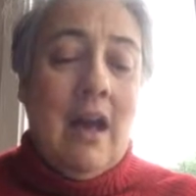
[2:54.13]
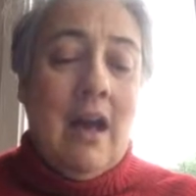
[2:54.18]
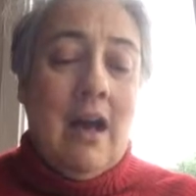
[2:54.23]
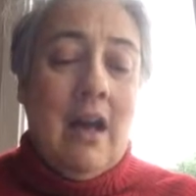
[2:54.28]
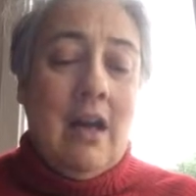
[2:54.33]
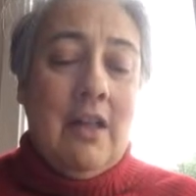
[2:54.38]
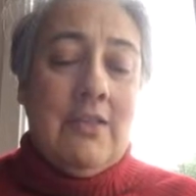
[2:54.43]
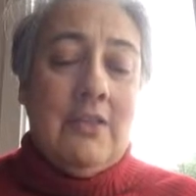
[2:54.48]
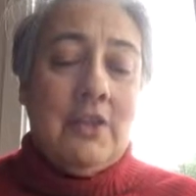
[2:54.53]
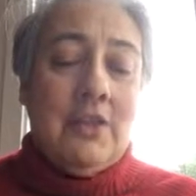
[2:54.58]

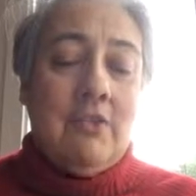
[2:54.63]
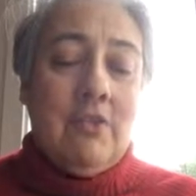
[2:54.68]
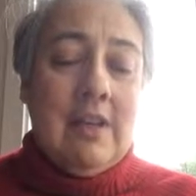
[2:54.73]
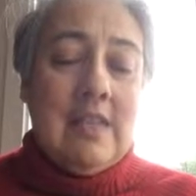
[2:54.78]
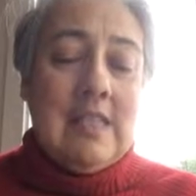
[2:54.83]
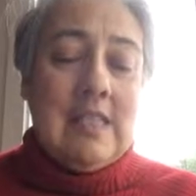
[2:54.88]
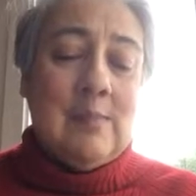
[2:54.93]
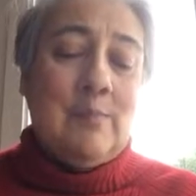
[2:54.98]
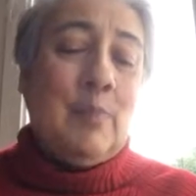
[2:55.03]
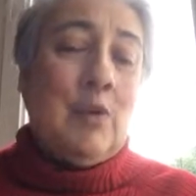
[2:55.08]
are there
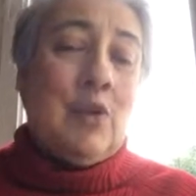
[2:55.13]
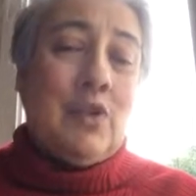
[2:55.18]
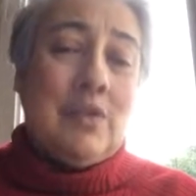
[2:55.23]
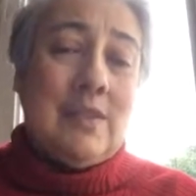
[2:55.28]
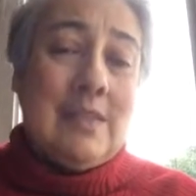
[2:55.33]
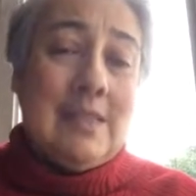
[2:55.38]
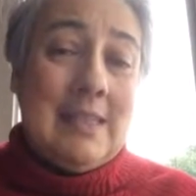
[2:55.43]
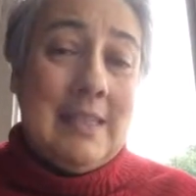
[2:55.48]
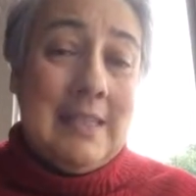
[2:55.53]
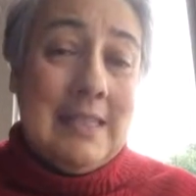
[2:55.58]
grey
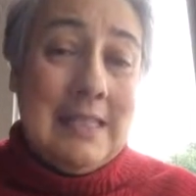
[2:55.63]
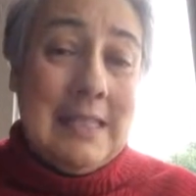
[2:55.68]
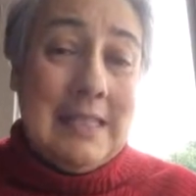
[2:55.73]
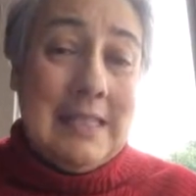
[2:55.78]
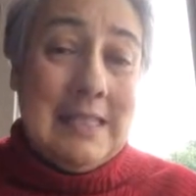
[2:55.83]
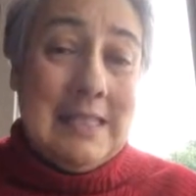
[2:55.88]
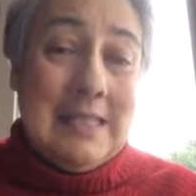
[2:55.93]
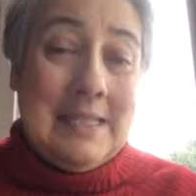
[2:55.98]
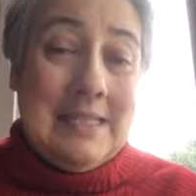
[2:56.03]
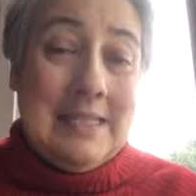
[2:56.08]
spots at the
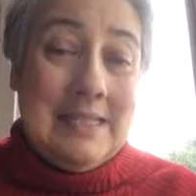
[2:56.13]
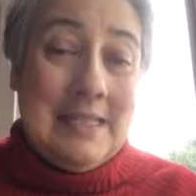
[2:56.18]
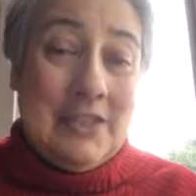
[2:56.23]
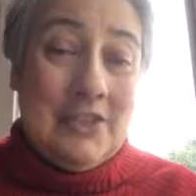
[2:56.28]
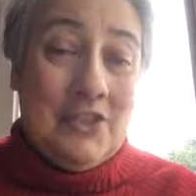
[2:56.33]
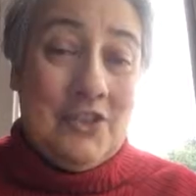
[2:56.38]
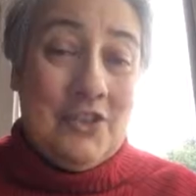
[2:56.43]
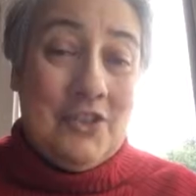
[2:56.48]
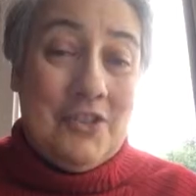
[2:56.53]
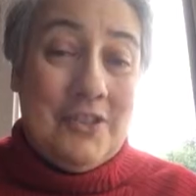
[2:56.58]

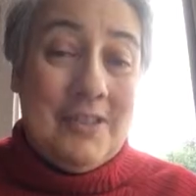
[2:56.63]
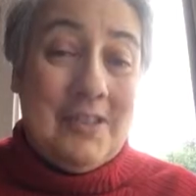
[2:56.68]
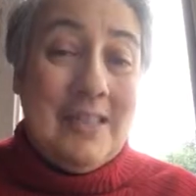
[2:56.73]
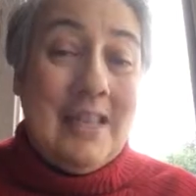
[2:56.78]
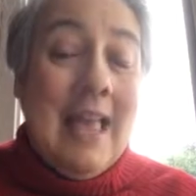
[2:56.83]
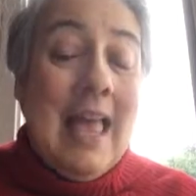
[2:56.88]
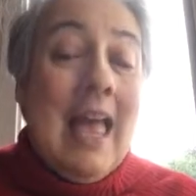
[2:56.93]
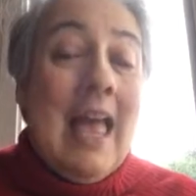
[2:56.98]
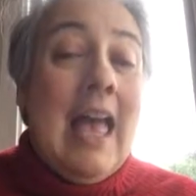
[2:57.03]
intersections?